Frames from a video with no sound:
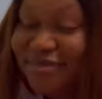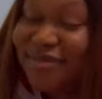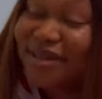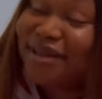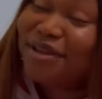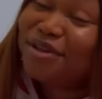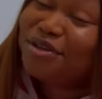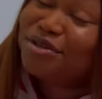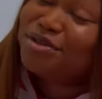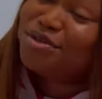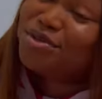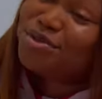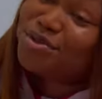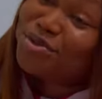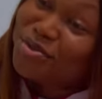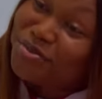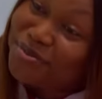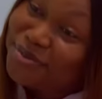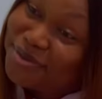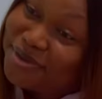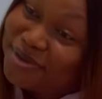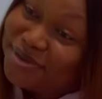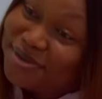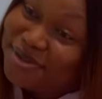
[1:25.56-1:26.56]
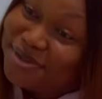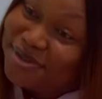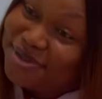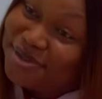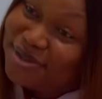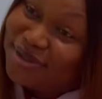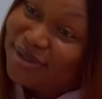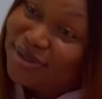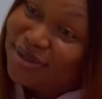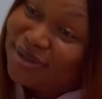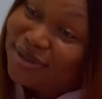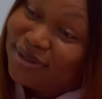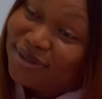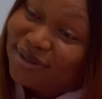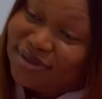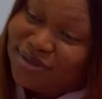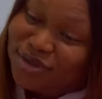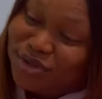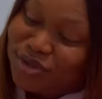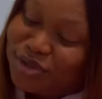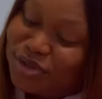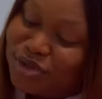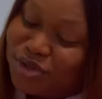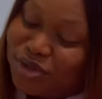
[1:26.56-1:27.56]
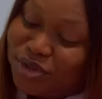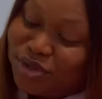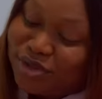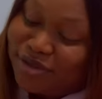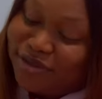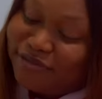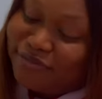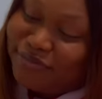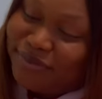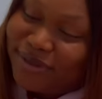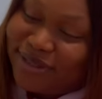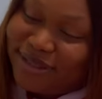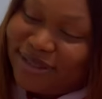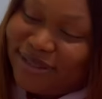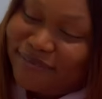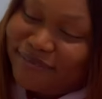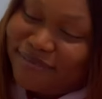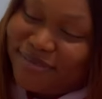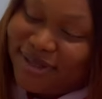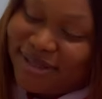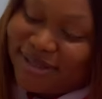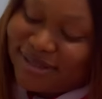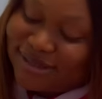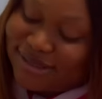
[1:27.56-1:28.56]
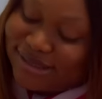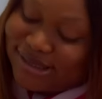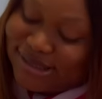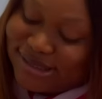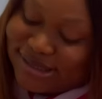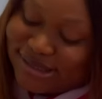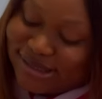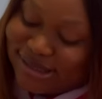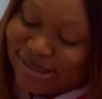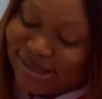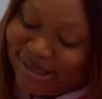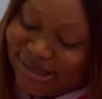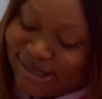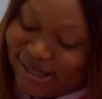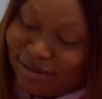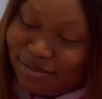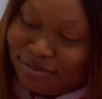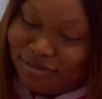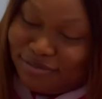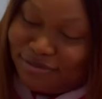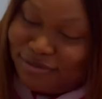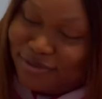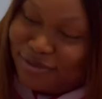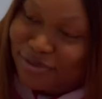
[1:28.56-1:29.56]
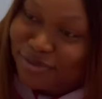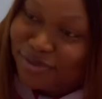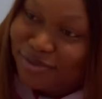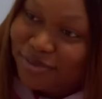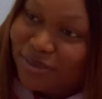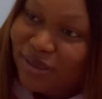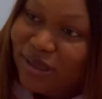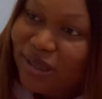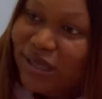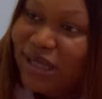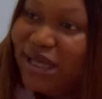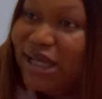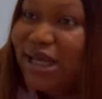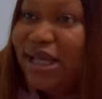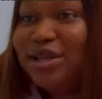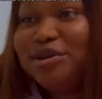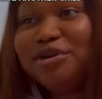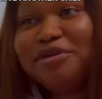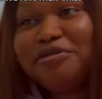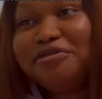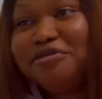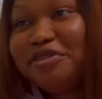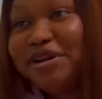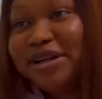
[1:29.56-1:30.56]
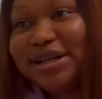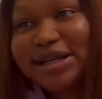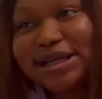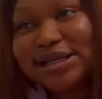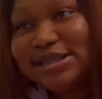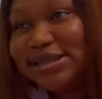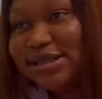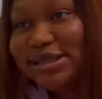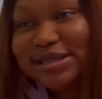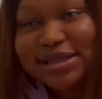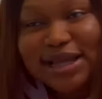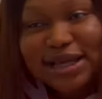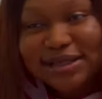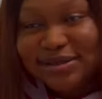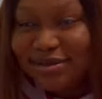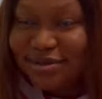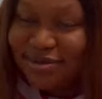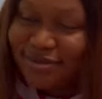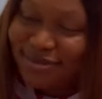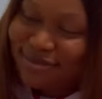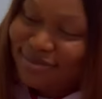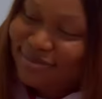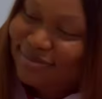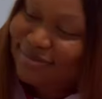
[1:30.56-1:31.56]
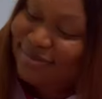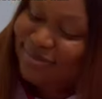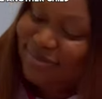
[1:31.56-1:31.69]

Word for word: Thank you so much. It's Doctor, okay. You've been amazingly helpful. Your friend has, I don't know.